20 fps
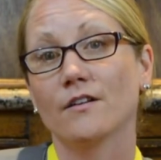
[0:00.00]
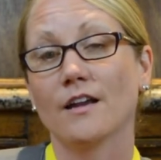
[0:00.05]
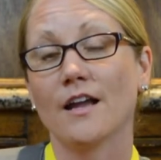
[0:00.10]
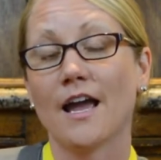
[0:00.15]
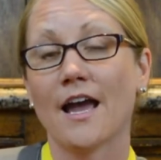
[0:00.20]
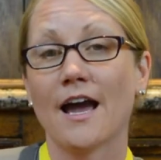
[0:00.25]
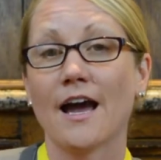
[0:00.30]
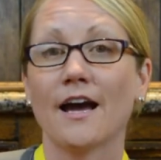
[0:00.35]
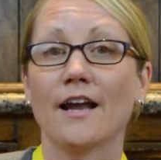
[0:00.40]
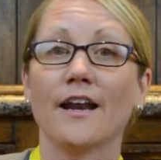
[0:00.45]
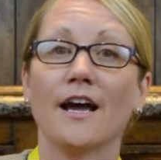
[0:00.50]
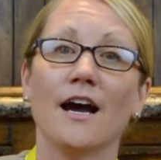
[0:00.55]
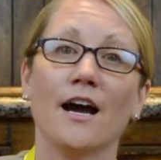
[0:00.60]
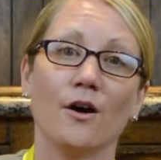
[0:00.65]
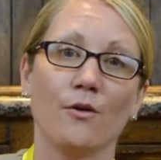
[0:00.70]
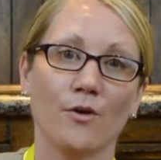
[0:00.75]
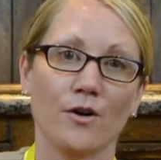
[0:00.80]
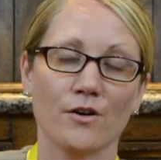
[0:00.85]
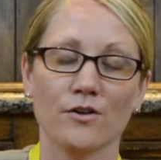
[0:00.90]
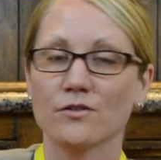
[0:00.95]
at
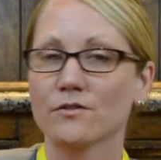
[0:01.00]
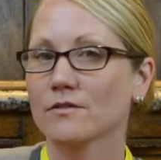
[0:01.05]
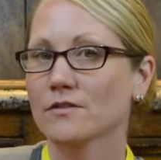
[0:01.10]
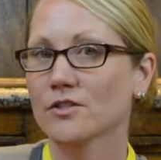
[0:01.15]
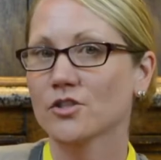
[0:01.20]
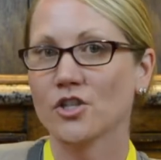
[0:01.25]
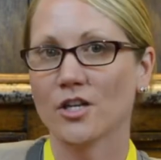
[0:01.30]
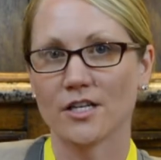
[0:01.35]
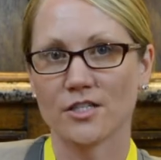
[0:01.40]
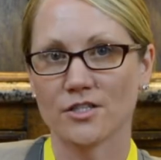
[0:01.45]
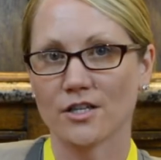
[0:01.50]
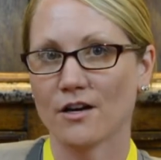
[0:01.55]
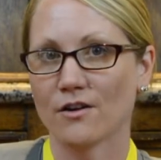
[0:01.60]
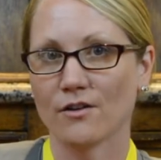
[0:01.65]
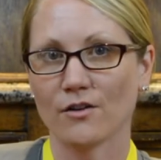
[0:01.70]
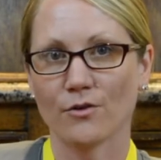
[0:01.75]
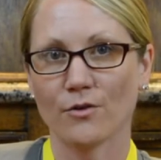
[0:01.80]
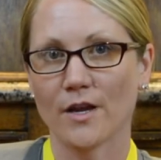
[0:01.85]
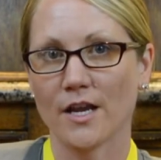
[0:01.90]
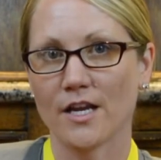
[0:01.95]
our Cheshire
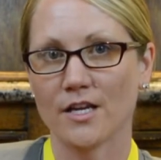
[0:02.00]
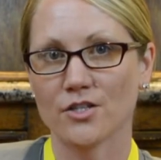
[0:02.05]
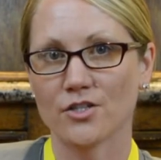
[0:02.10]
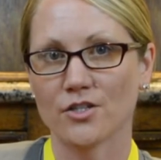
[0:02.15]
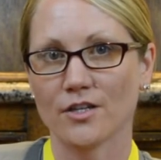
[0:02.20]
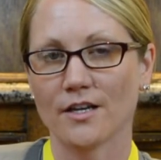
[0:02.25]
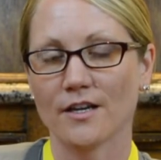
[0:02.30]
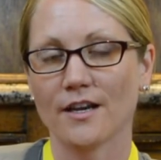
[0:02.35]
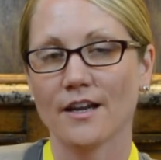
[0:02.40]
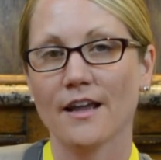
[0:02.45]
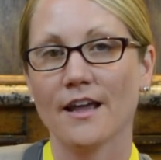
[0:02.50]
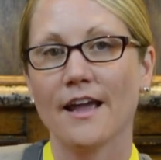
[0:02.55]
location.